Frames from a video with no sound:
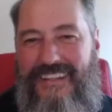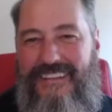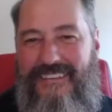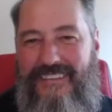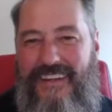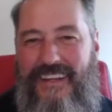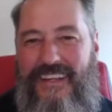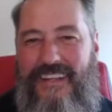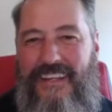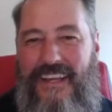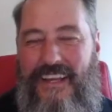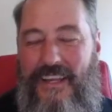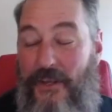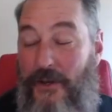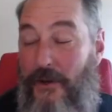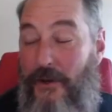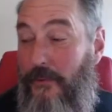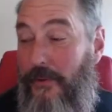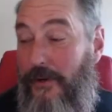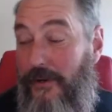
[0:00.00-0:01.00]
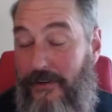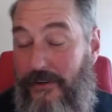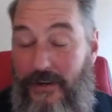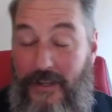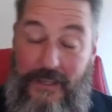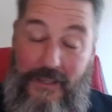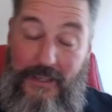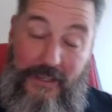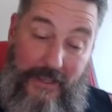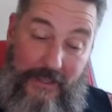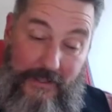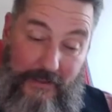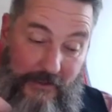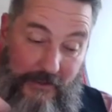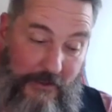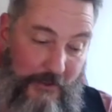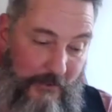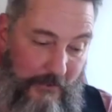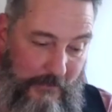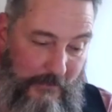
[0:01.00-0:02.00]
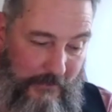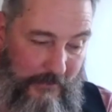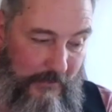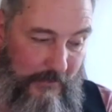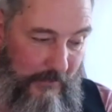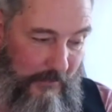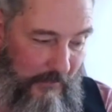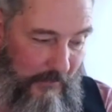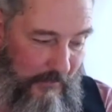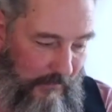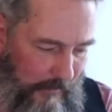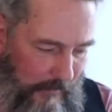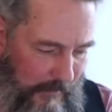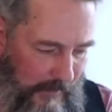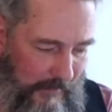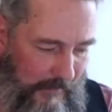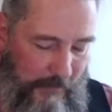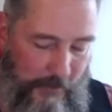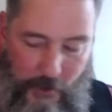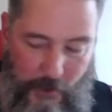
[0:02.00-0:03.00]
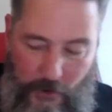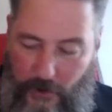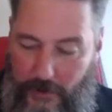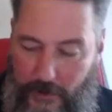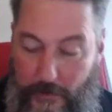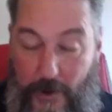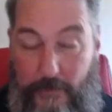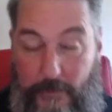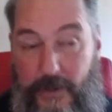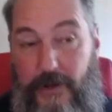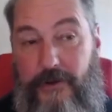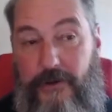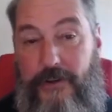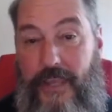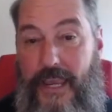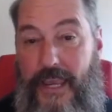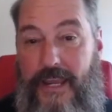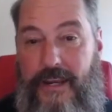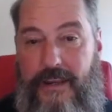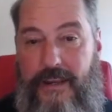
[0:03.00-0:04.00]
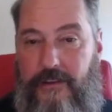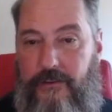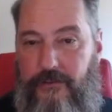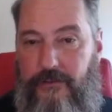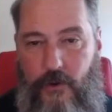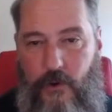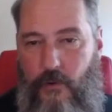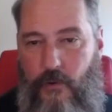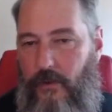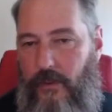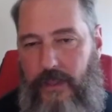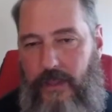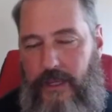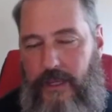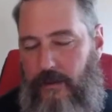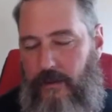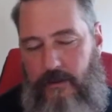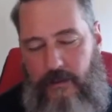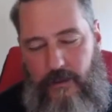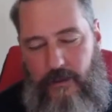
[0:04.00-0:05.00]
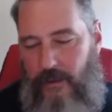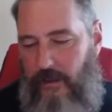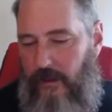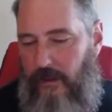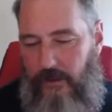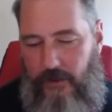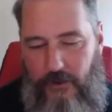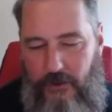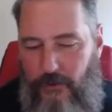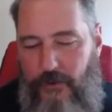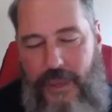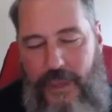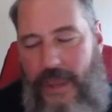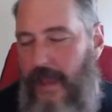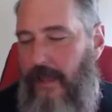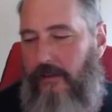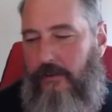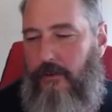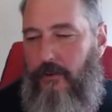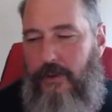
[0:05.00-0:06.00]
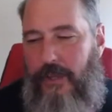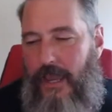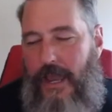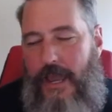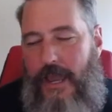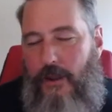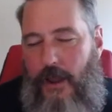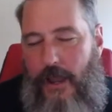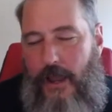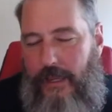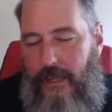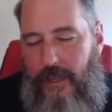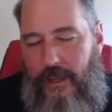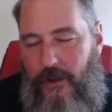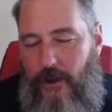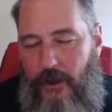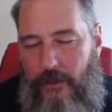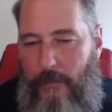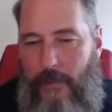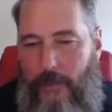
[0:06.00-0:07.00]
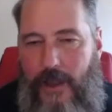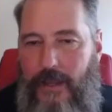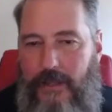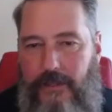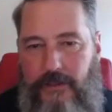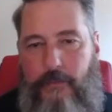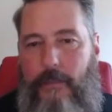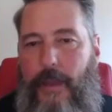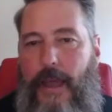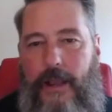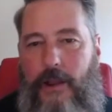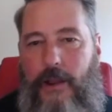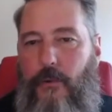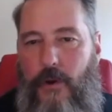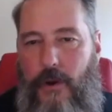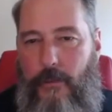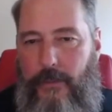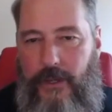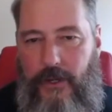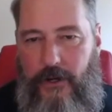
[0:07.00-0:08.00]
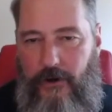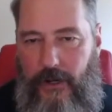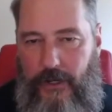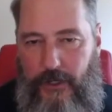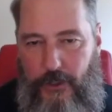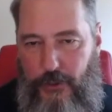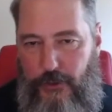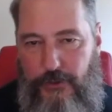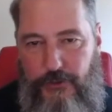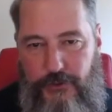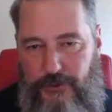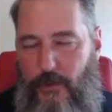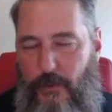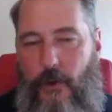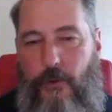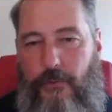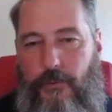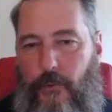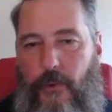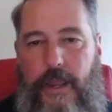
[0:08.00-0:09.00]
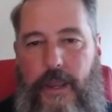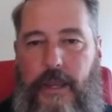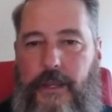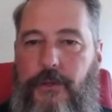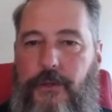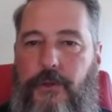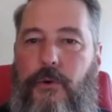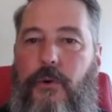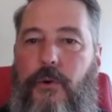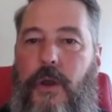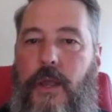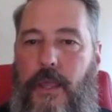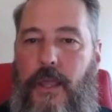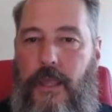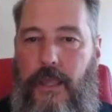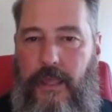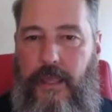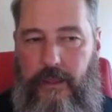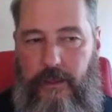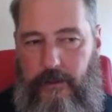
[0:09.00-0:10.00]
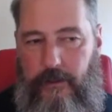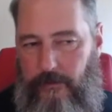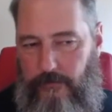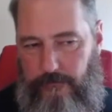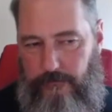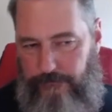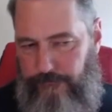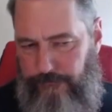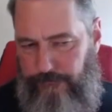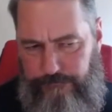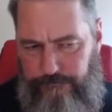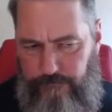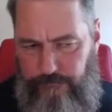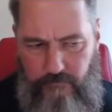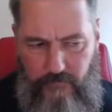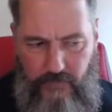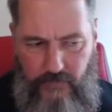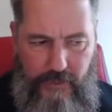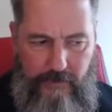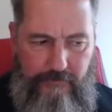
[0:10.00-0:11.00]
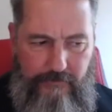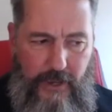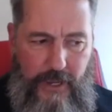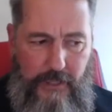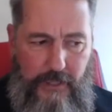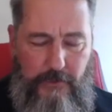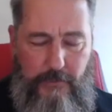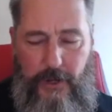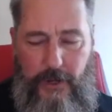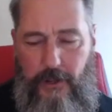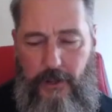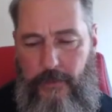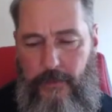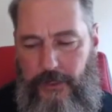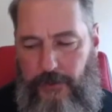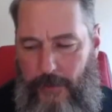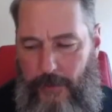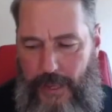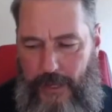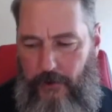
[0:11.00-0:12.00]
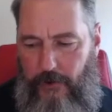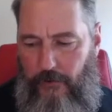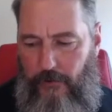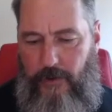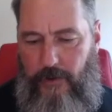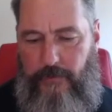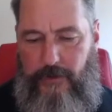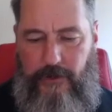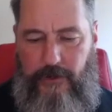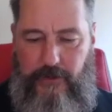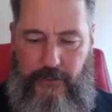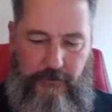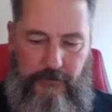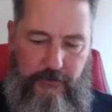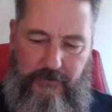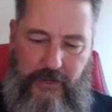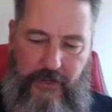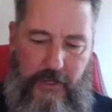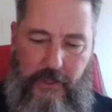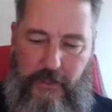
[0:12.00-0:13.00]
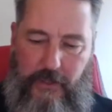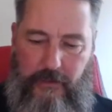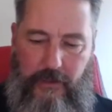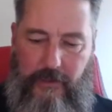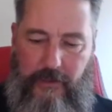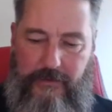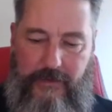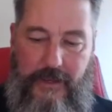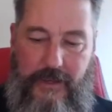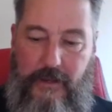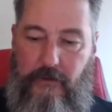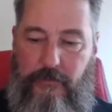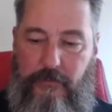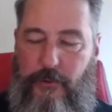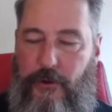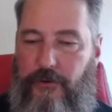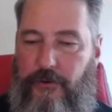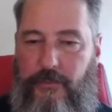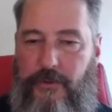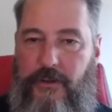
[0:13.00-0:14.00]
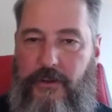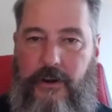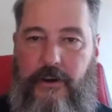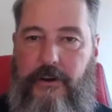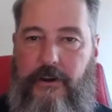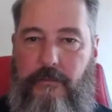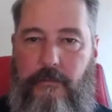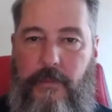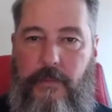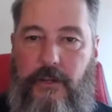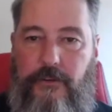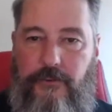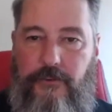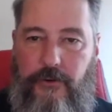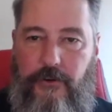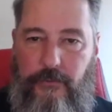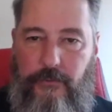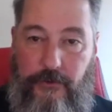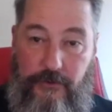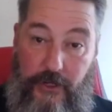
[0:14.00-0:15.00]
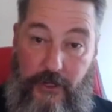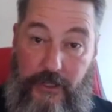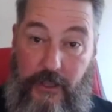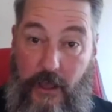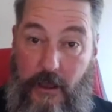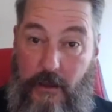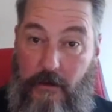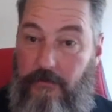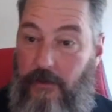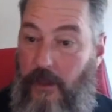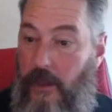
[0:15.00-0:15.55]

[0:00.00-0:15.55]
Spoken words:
right. I know and I believe I'm up here in Canada. So like, I cannot buy tobacco up here. I couldn't smoke the way I do. Um, if I had to buy all my tobacco up here, like just take a tin of Presbyterian mixture, which I love,